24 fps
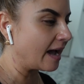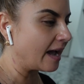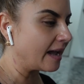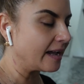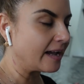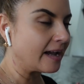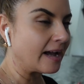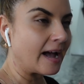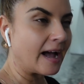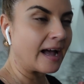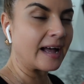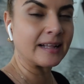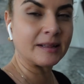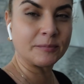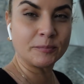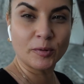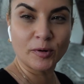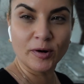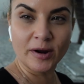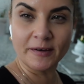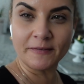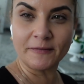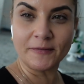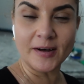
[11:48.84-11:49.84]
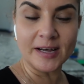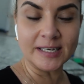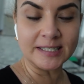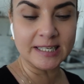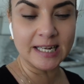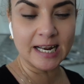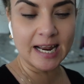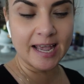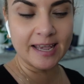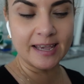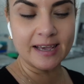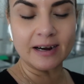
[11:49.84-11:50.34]
I had breakfast
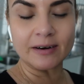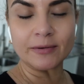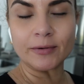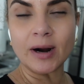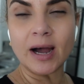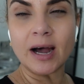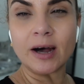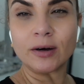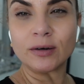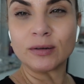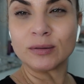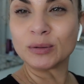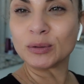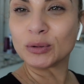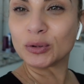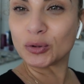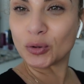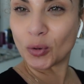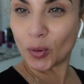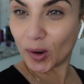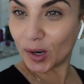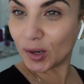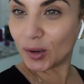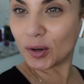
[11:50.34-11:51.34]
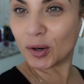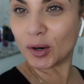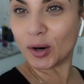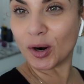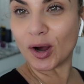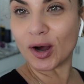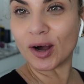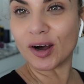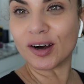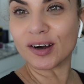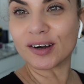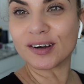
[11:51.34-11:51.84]
like around 12
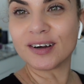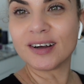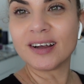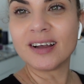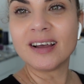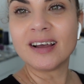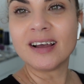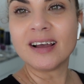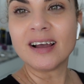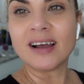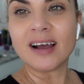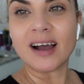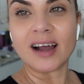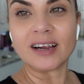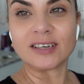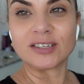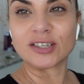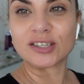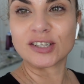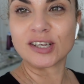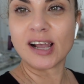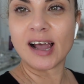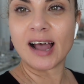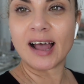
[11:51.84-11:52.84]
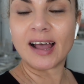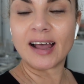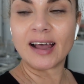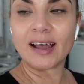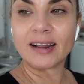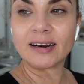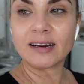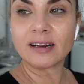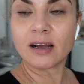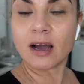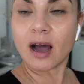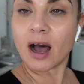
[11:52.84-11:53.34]
o'clock. I just
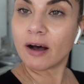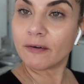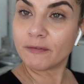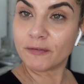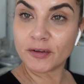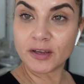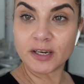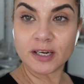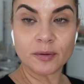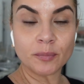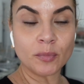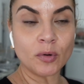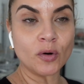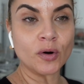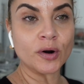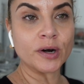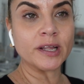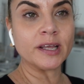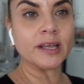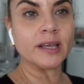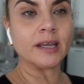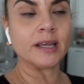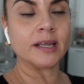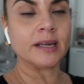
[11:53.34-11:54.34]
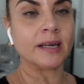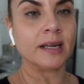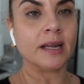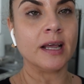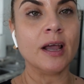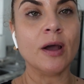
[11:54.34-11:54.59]
got coffee in the morning